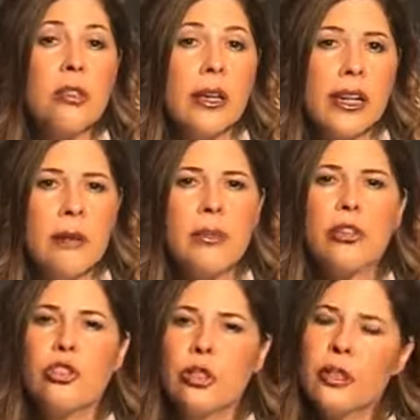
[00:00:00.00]
like I
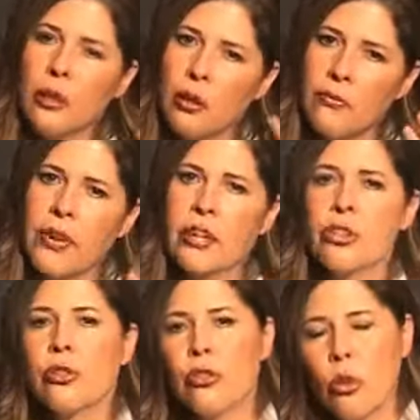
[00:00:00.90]
mentioned, ear
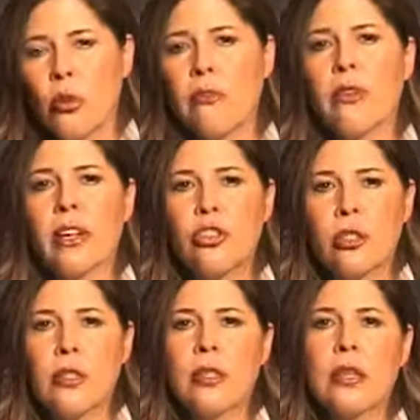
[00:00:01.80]
infections, throat
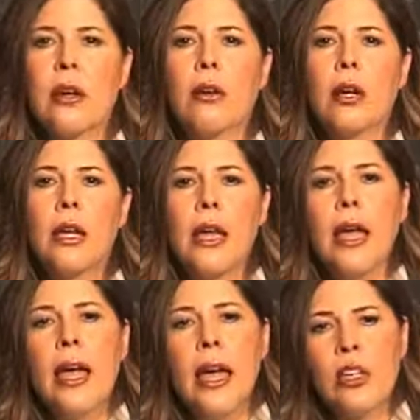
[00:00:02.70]
infections, etc.,
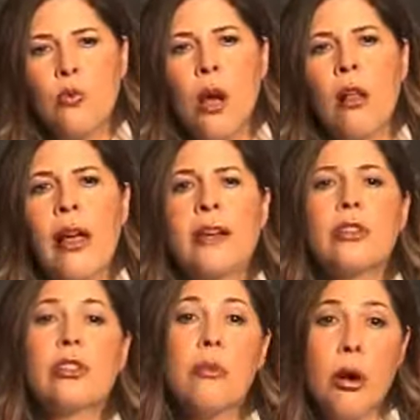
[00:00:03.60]
as well
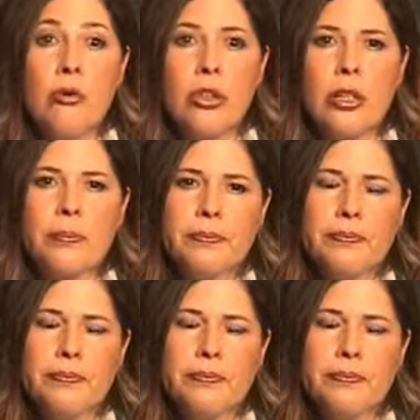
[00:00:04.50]
as pneumonia.